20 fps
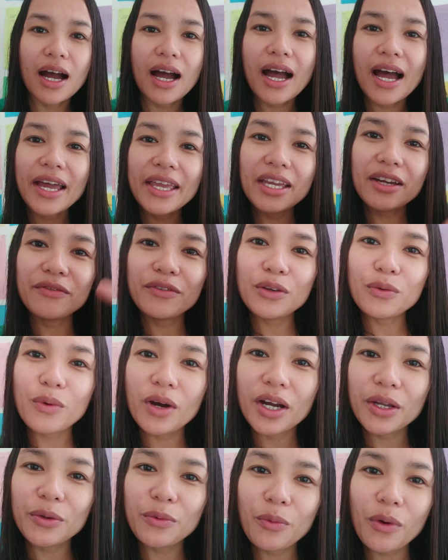Hi
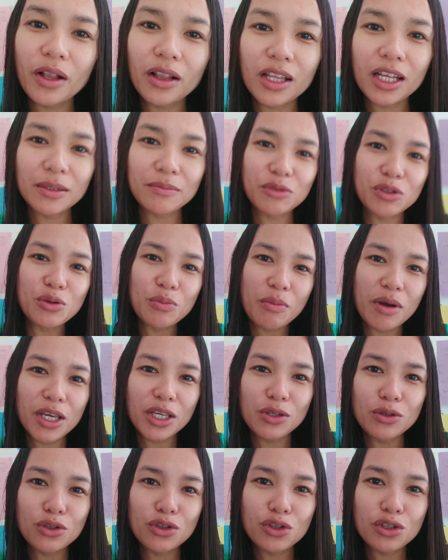everyone, welcome to my
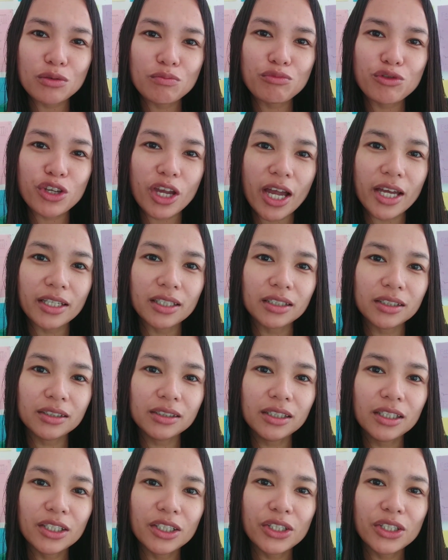YouTube channel.